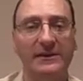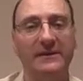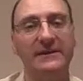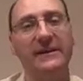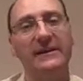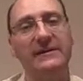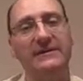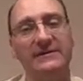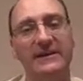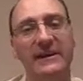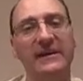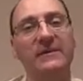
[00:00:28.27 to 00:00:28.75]

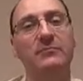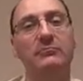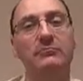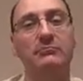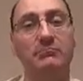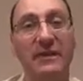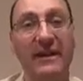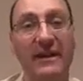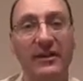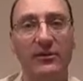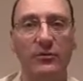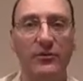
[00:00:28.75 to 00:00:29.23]
Yes, they
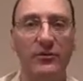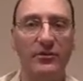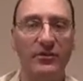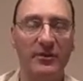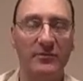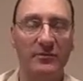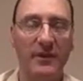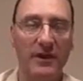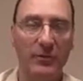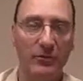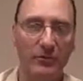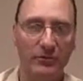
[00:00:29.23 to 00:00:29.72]
bailed
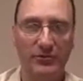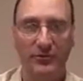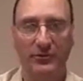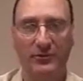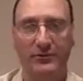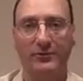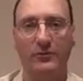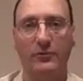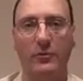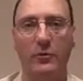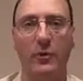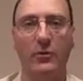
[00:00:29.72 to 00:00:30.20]
them out,
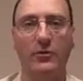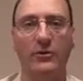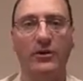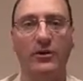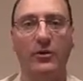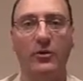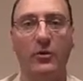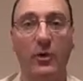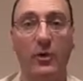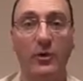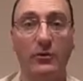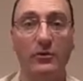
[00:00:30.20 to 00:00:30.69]
quote
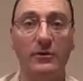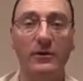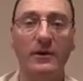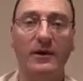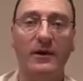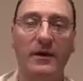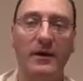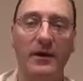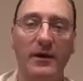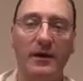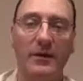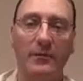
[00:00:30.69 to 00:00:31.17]
unquote,
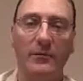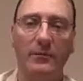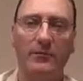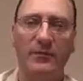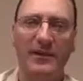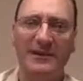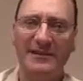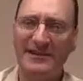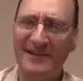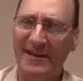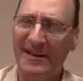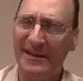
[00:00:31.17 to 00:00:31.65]

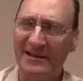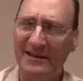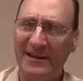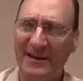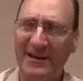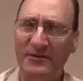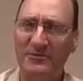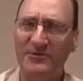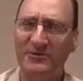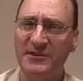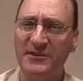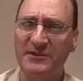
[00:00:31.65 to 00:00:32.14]
but taking
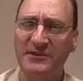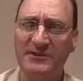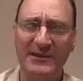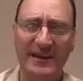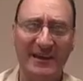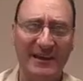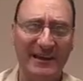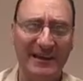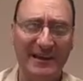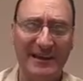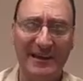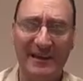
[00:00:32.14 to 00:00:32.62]
80%
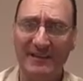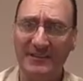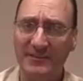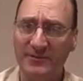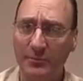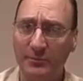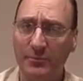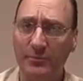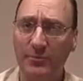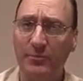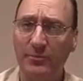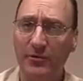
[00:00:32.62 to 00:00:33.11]
stake and getting
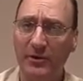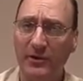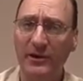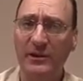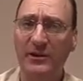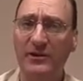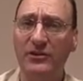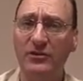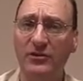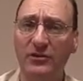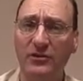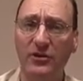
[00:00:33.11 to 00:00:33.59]
some
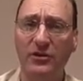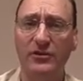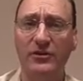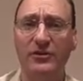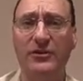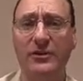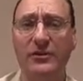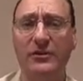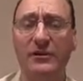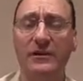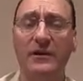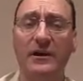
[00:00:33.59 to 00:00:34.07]
pretty
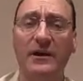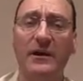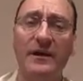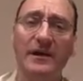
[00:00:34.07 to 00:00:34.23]
good